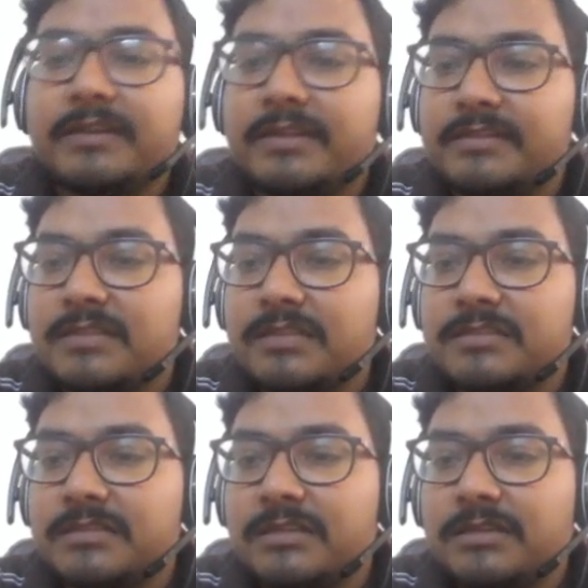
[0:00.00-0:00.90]
in this list.
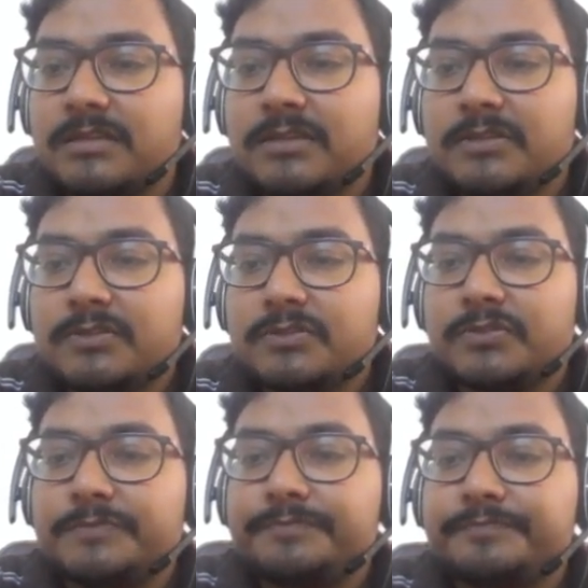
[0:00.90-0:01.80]

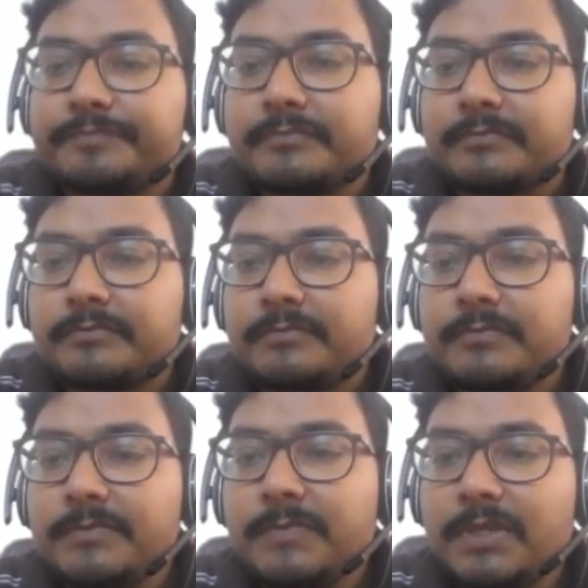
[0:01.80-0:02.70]
So
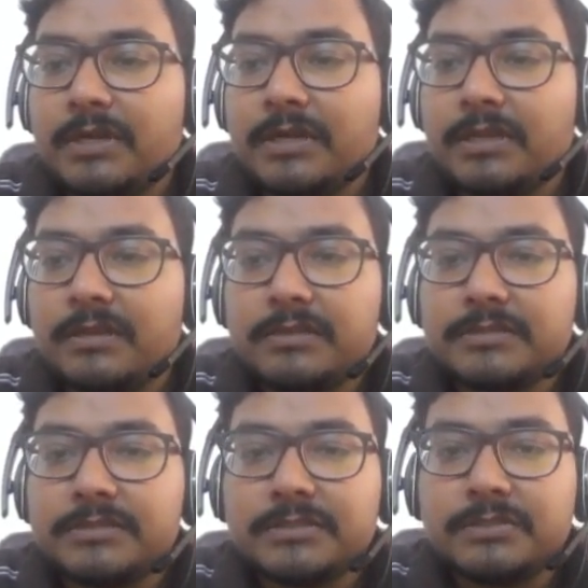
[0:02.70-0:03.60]
I list